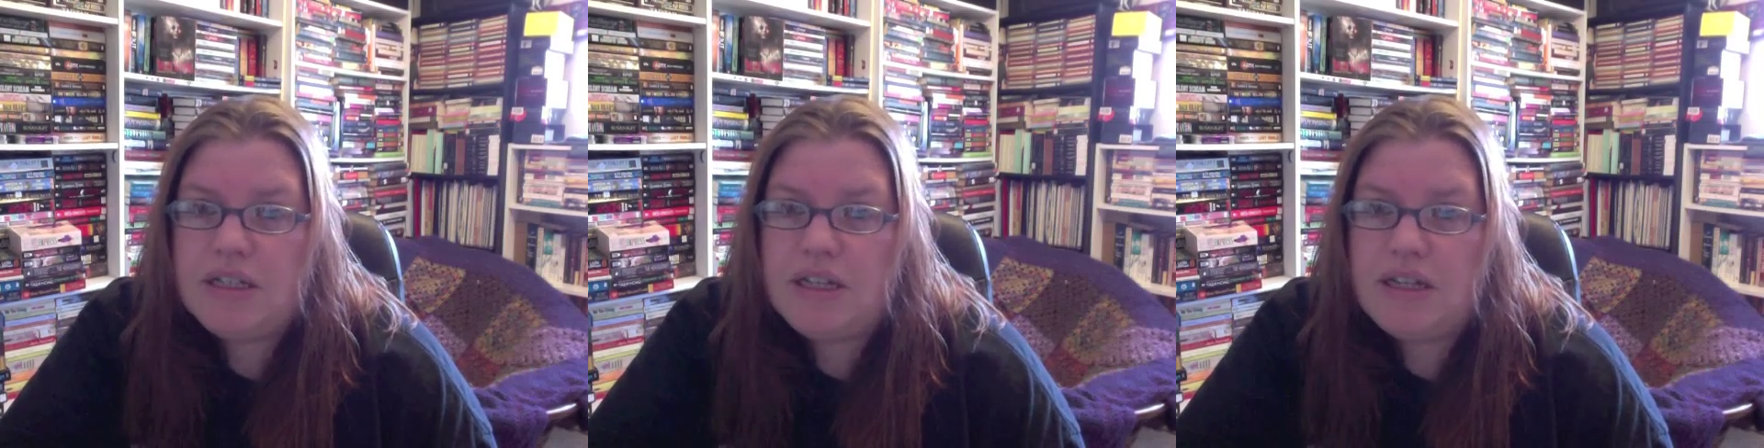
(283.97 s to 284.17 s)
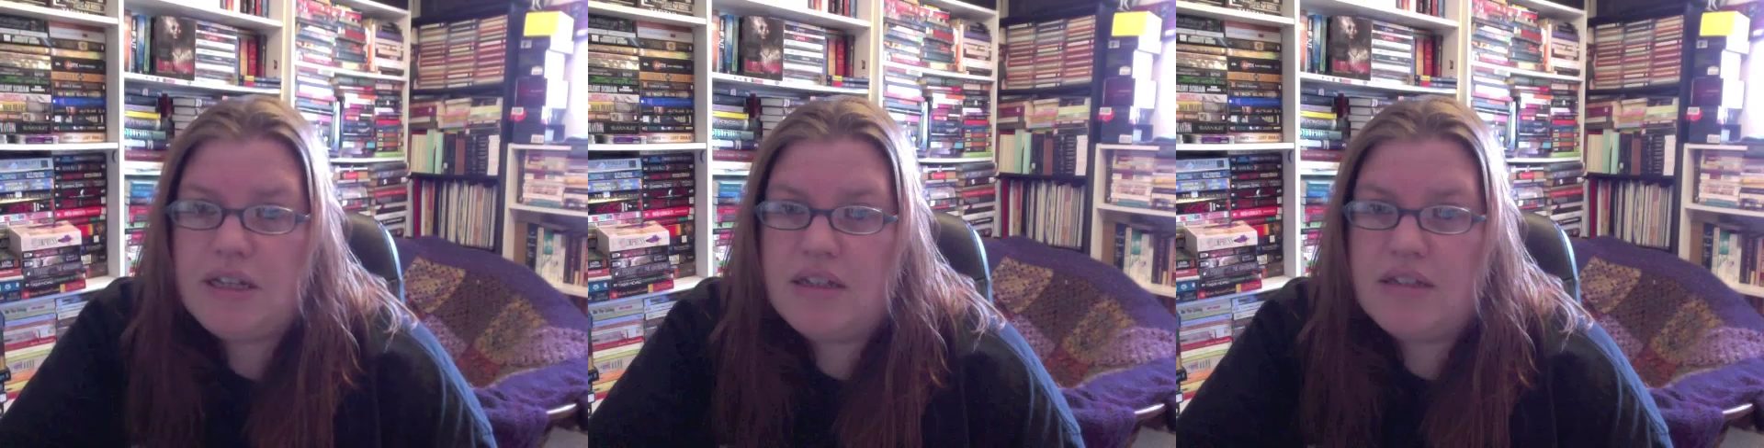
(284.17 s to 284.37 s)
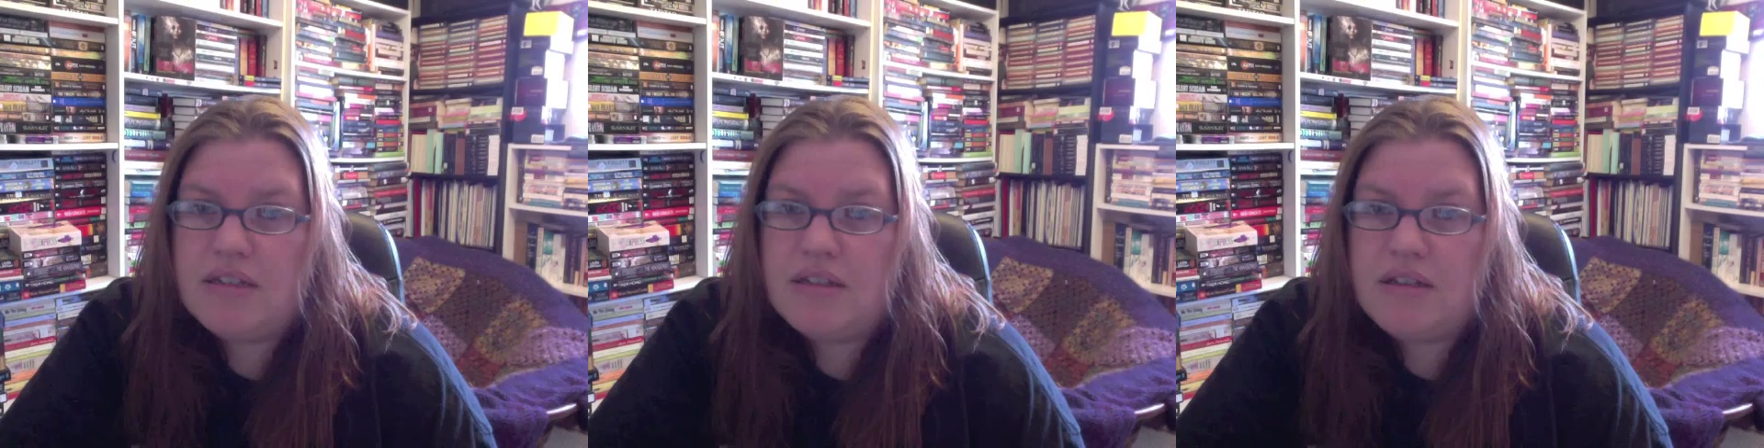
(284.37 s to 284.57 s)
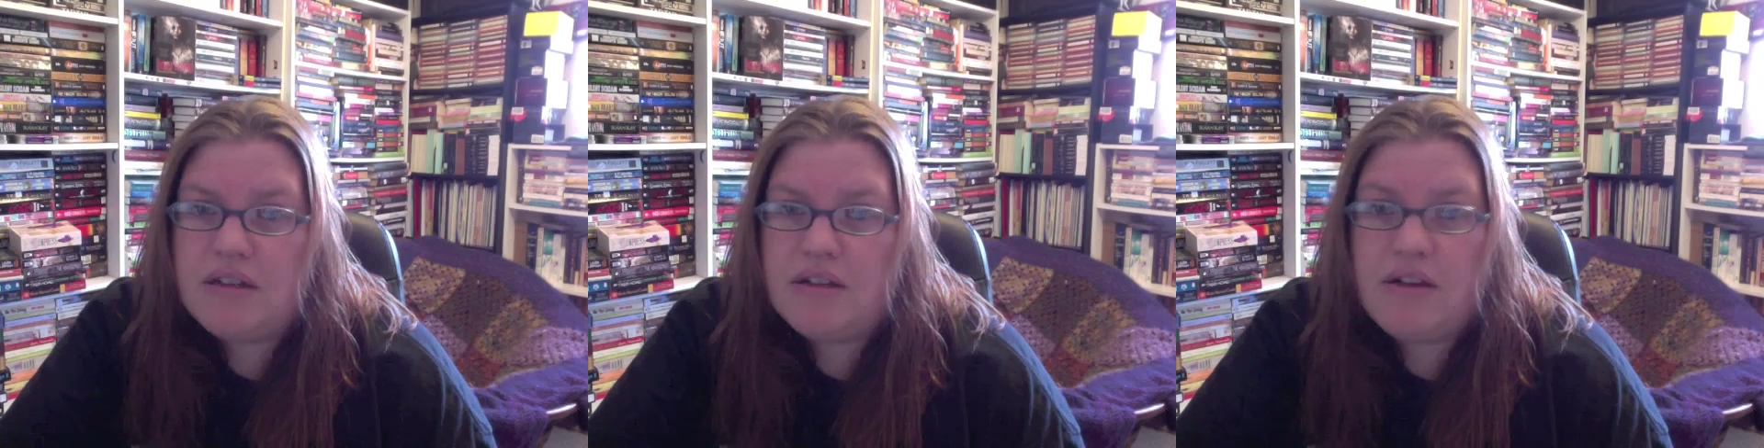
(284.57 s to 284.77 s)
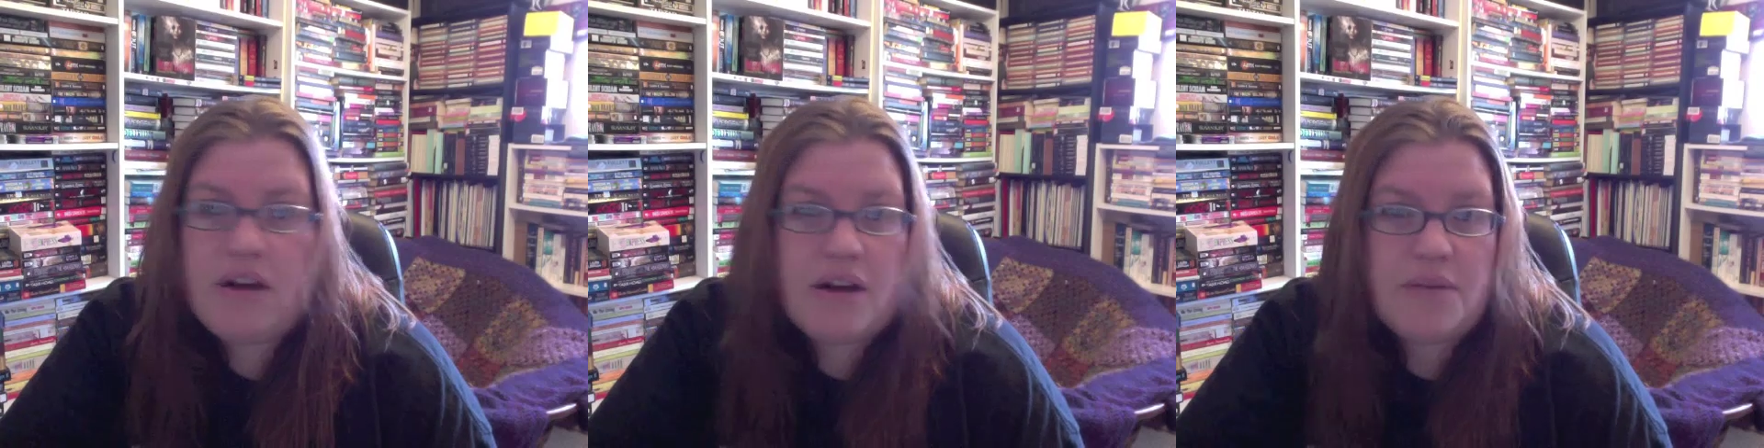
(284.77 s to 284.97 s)
has
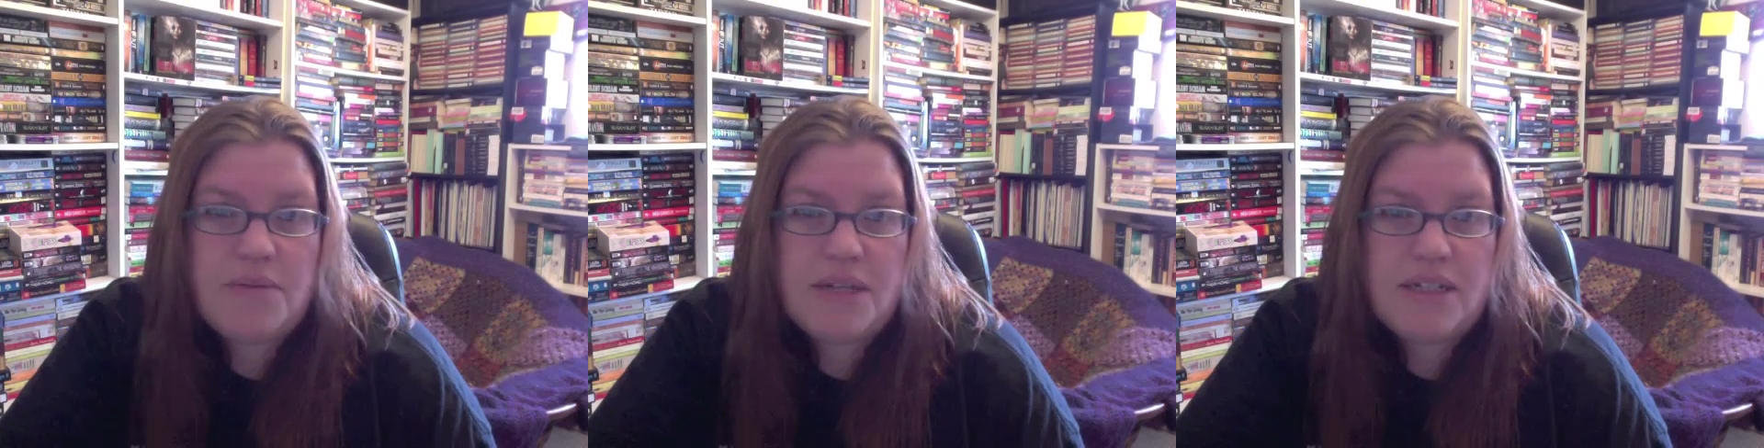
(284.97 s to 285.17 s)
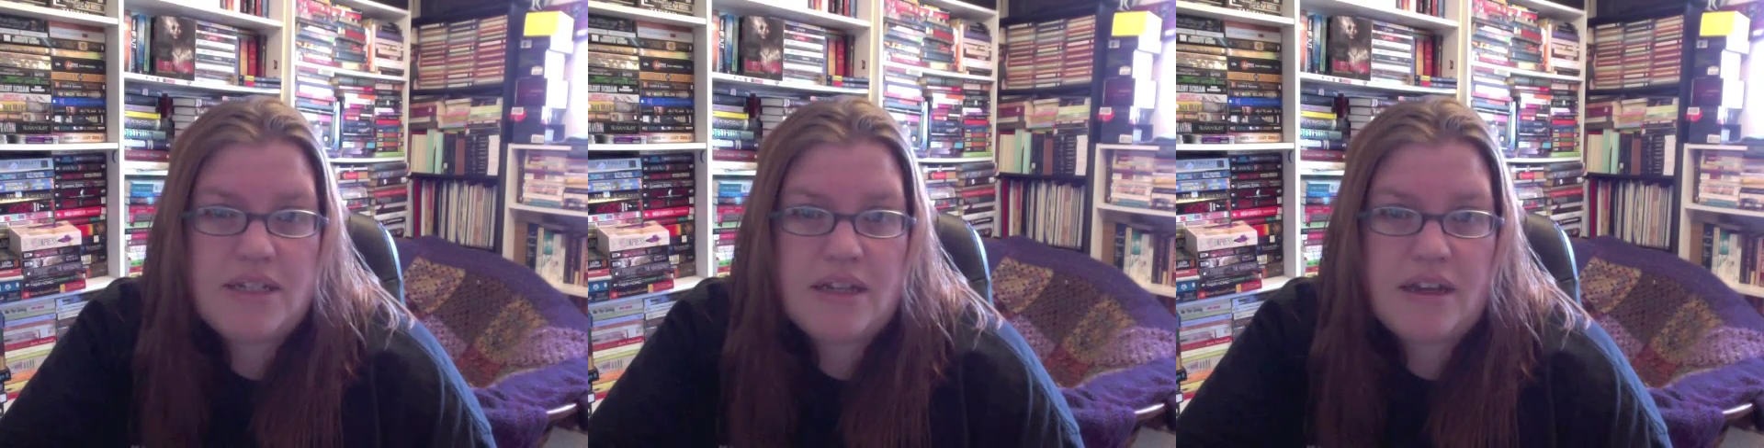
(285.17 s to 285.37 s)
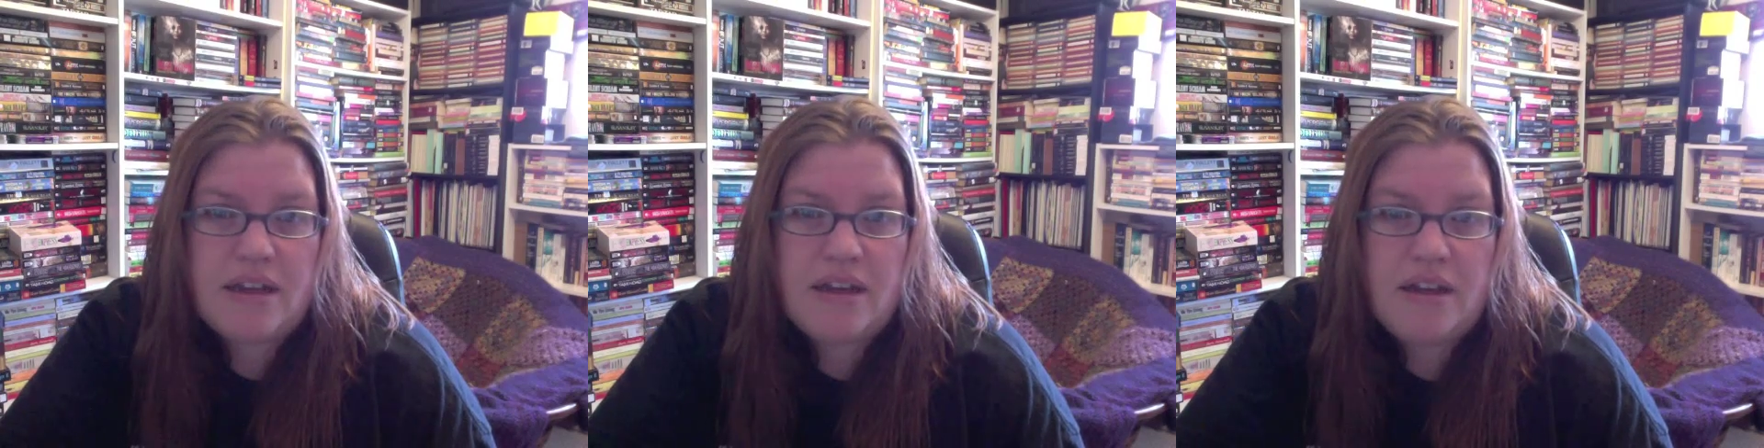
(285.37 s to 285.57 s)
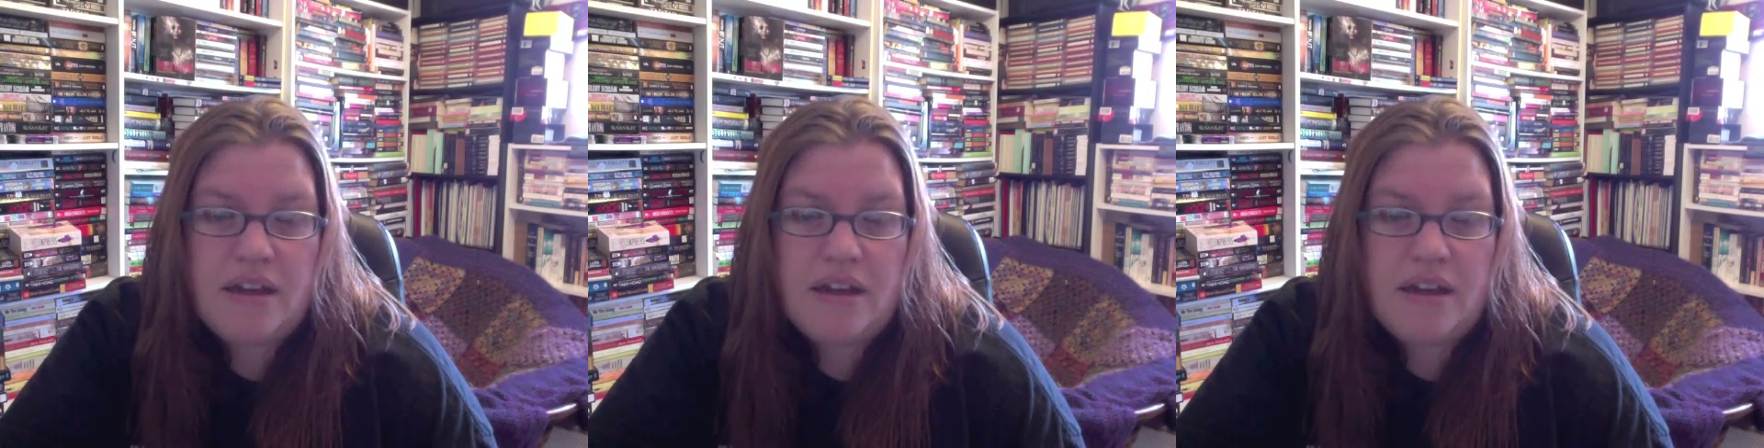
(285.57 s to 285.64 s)
gone missing.